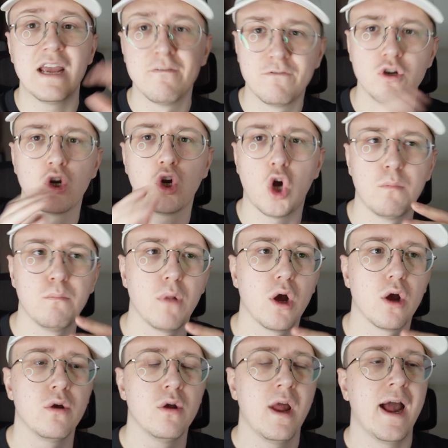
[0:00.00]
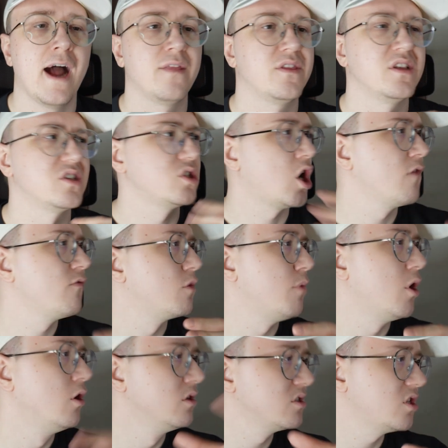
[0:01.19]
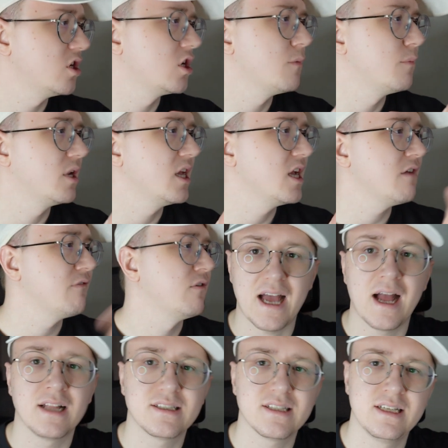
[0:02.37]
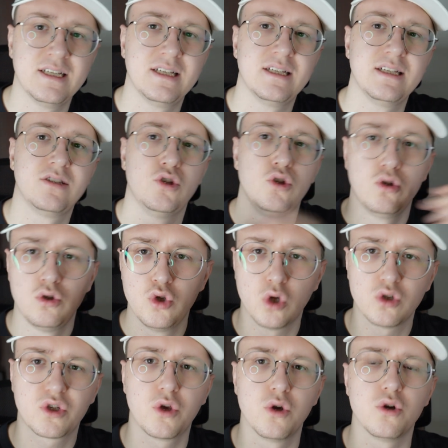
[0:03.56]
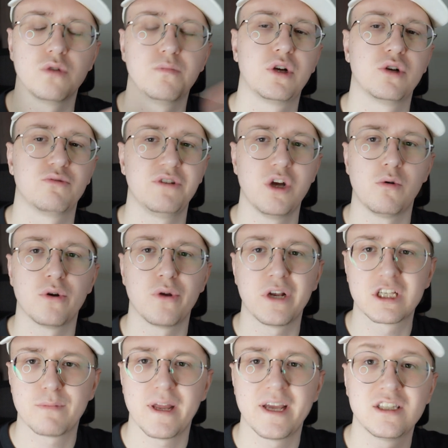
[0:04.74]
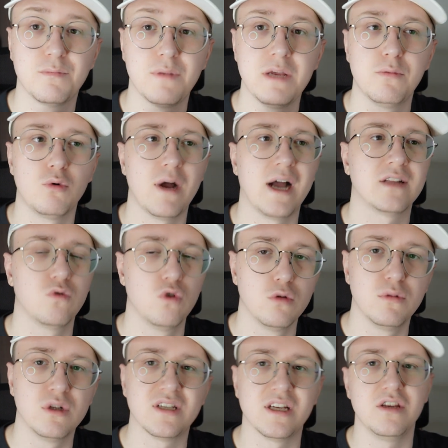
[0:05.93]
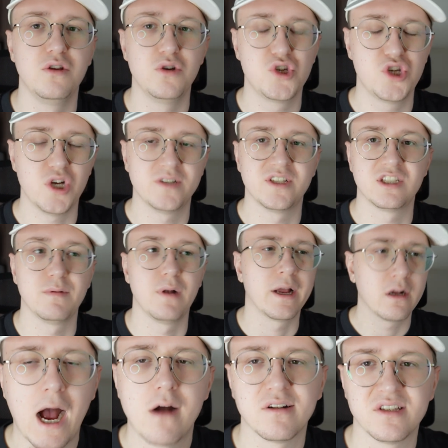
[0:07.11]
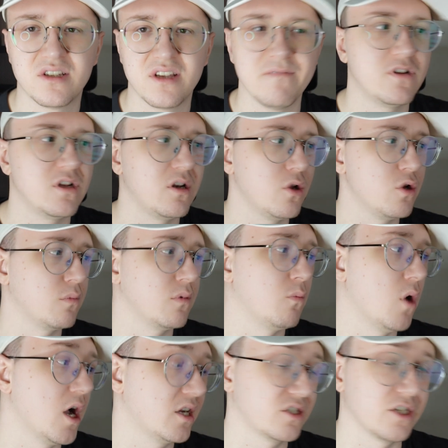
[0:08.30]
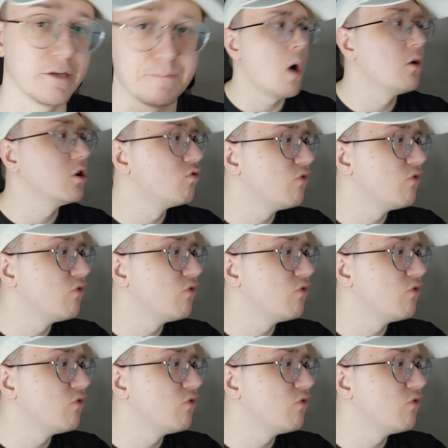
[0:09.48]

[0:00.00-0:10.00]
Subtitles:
infinite combo at the start of your opponent's turn, I believe. That is not good because we don't want to explain to people at tournaments and usually judges to be like, how does this infinite loop work? So I'm going to